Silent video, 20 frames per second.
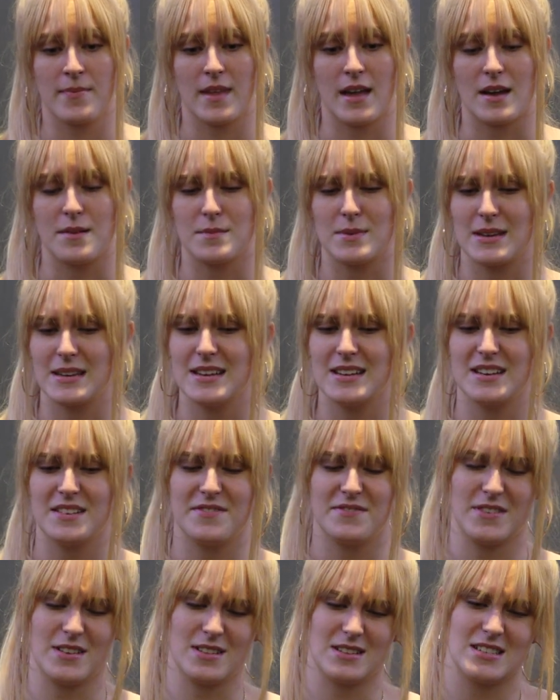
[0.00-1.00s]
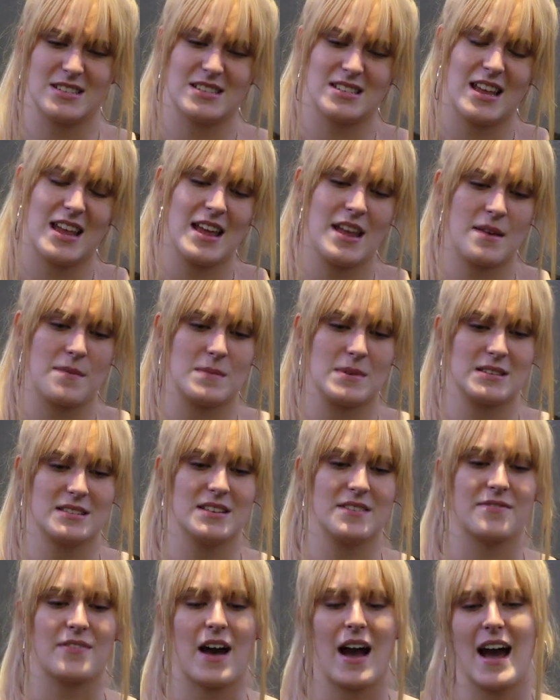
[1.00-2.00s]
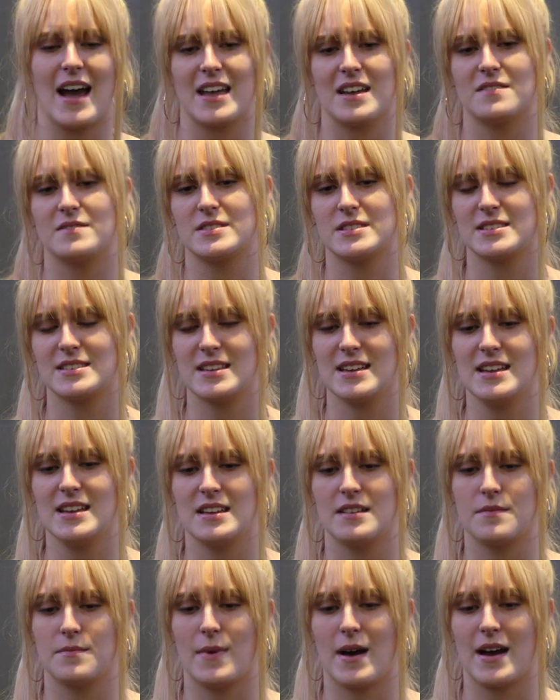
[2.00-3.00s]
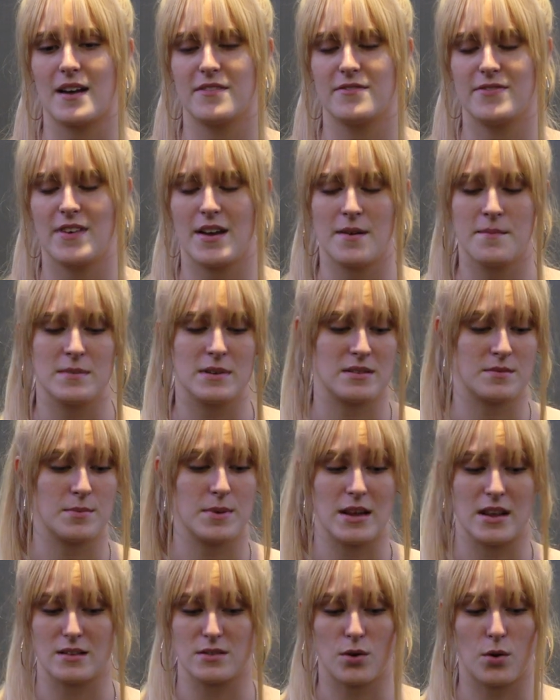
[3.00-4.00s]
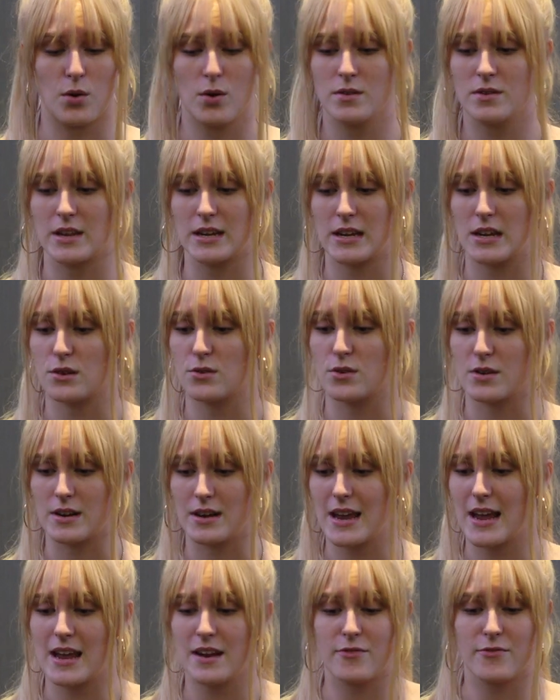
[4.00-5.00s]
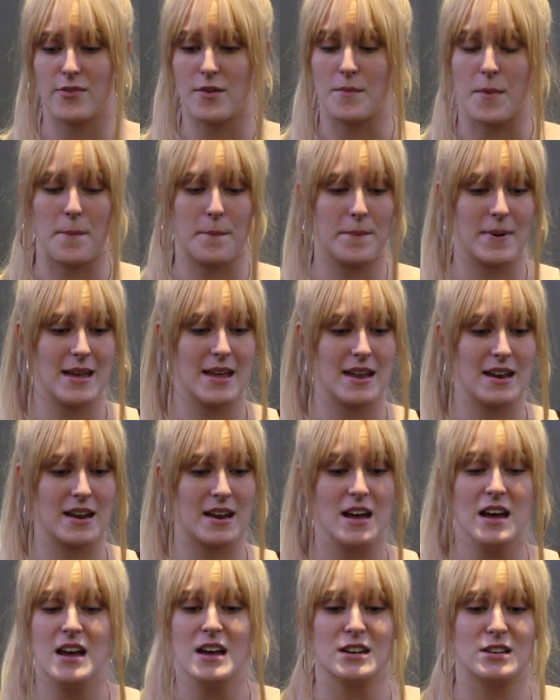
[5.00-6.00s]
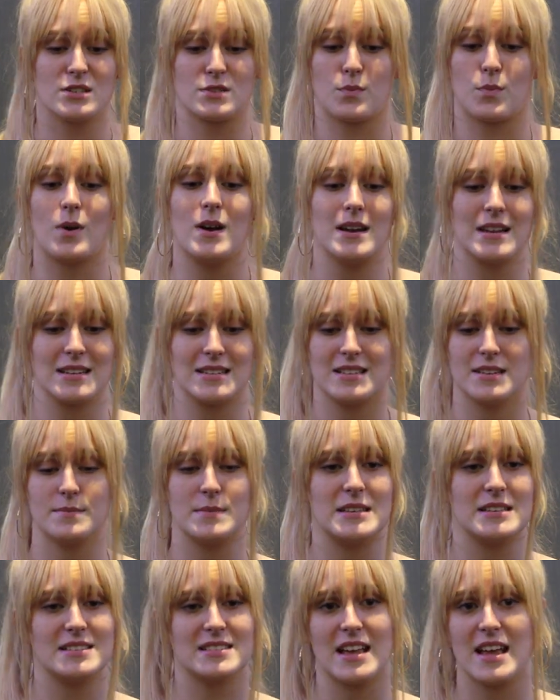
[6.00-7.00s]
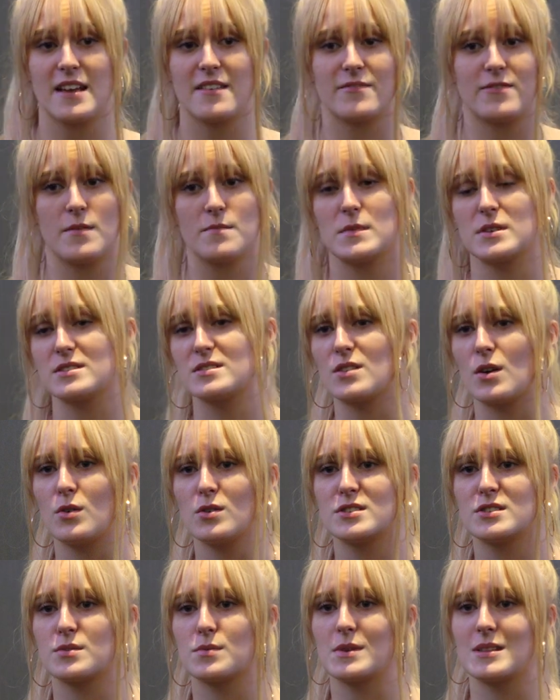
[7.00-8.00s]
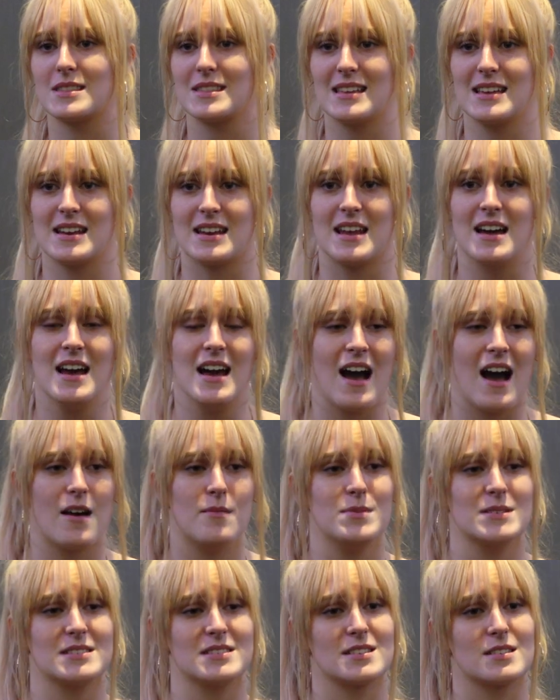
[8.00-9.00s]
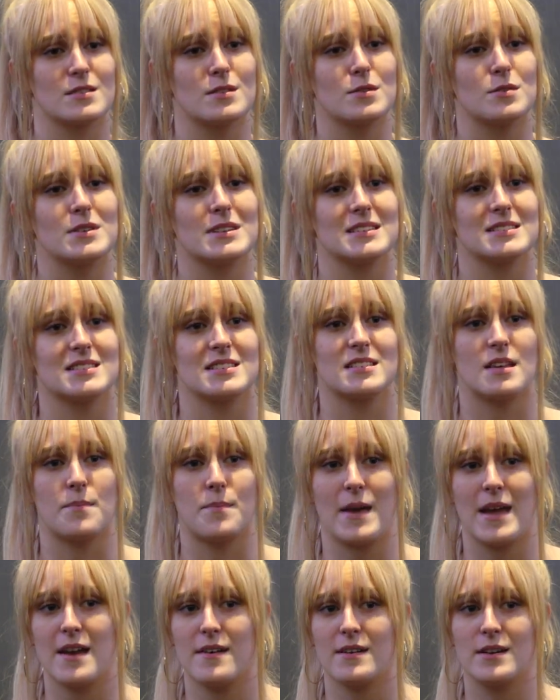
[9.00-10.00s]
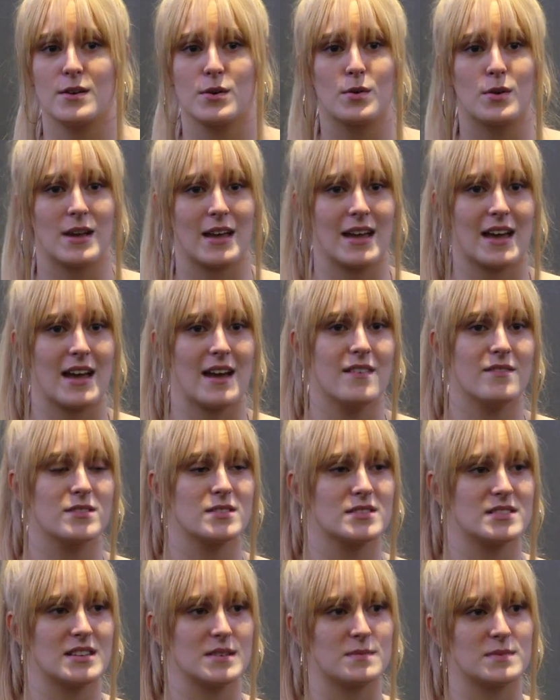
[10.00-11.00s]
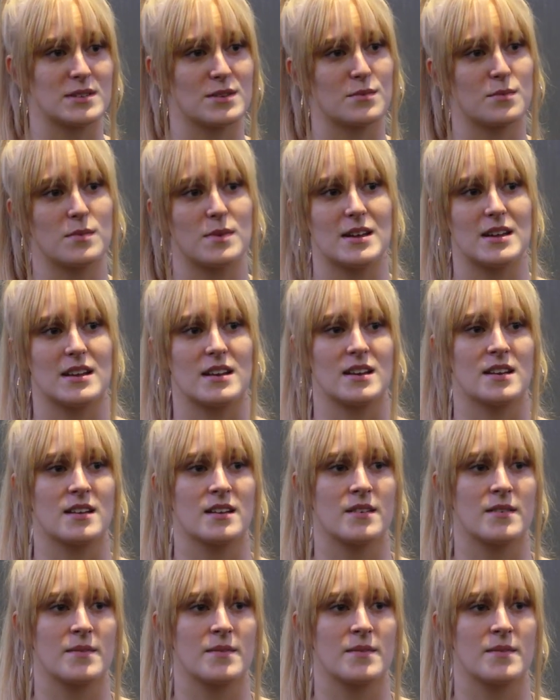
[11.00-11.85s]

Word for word: I begin to feel ashamed, as if I have sinned. My family's being torn like a grenade from a pin, just wanting to be saved from the soldier within. I've been saluting to the parent who can't ever seem to win.